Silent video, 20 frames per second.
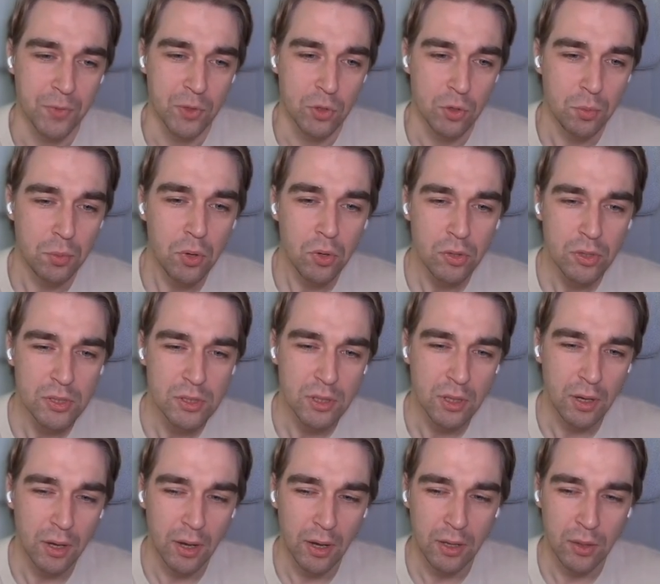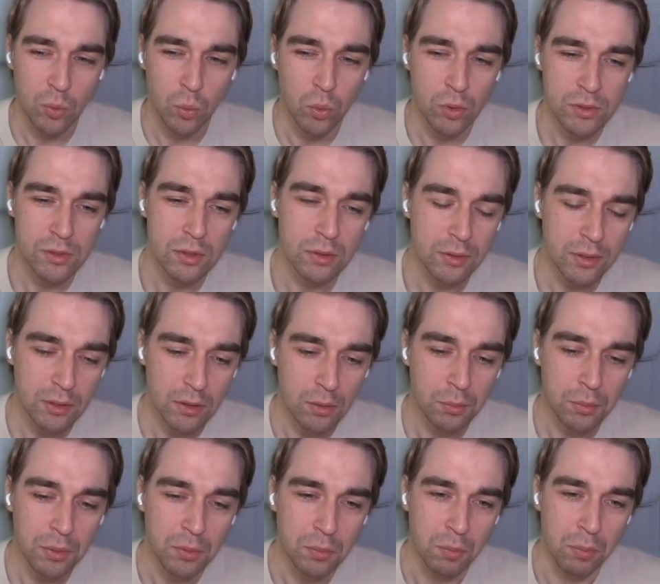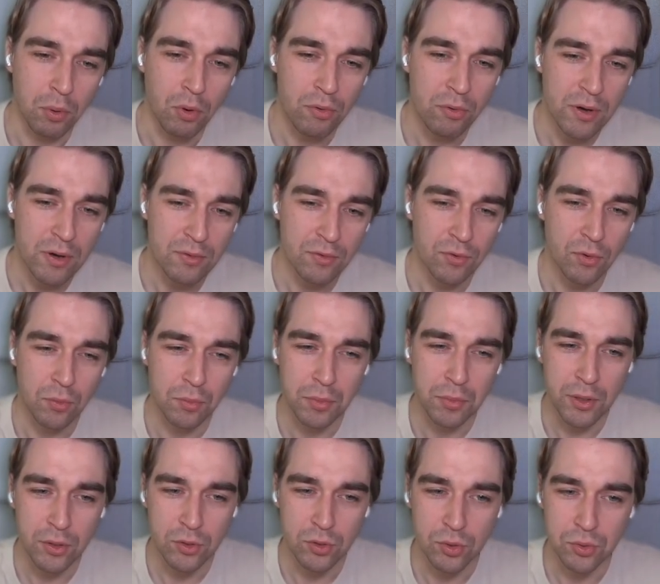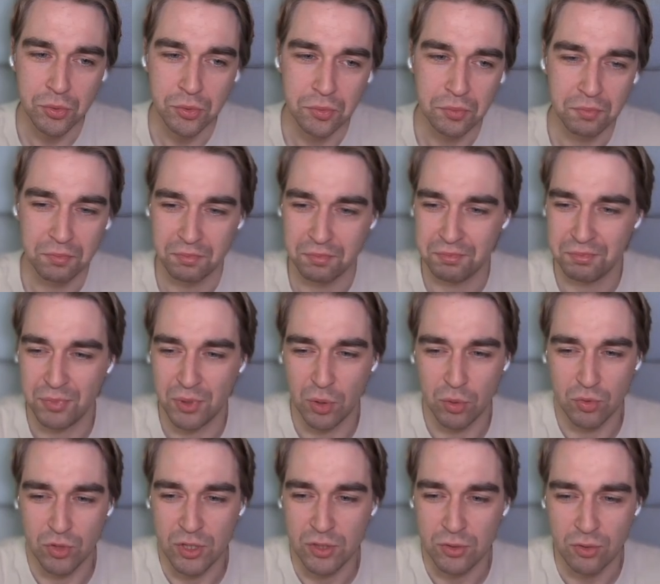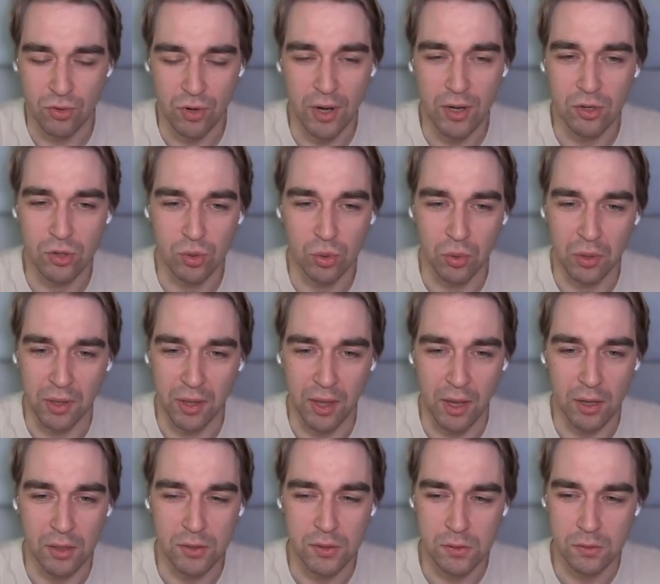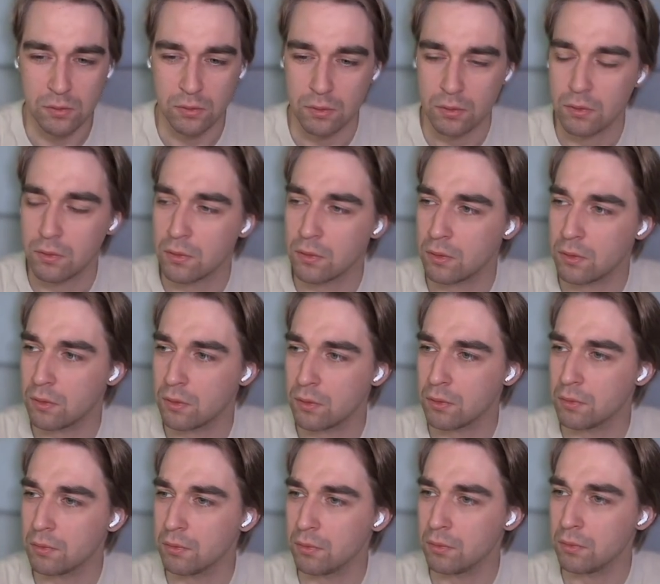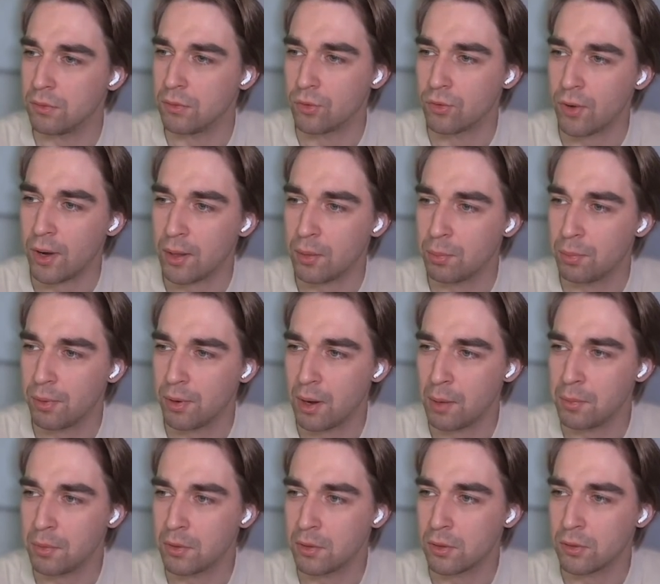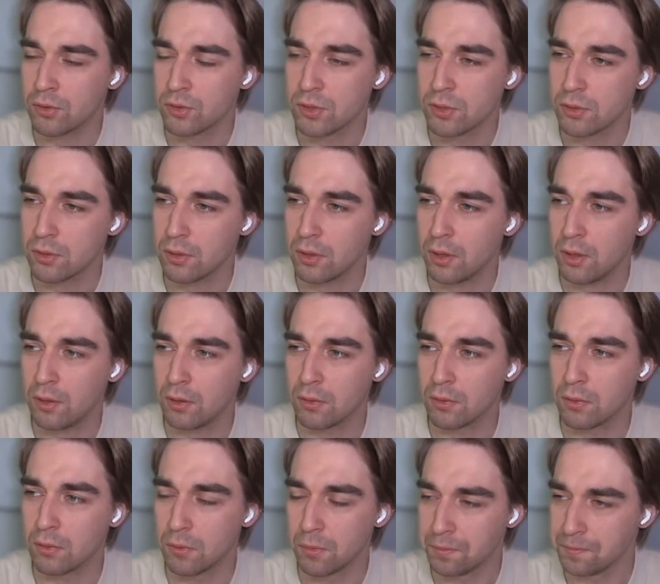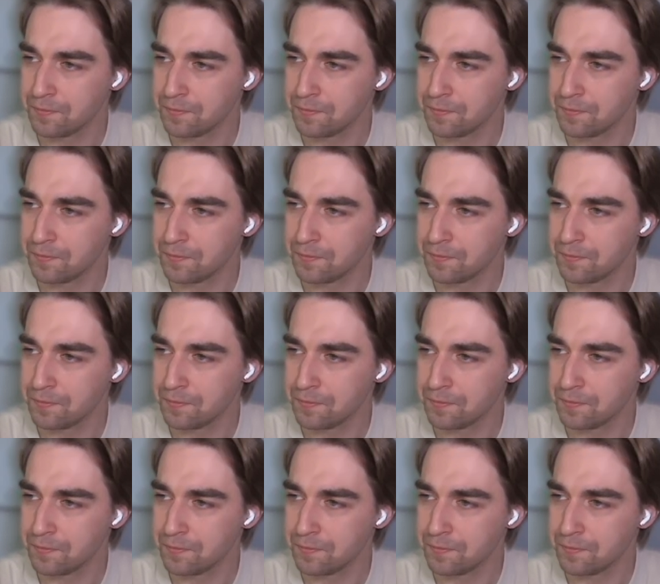To be honest, it was a little bit boring for me to, just trying to guess the right parameters and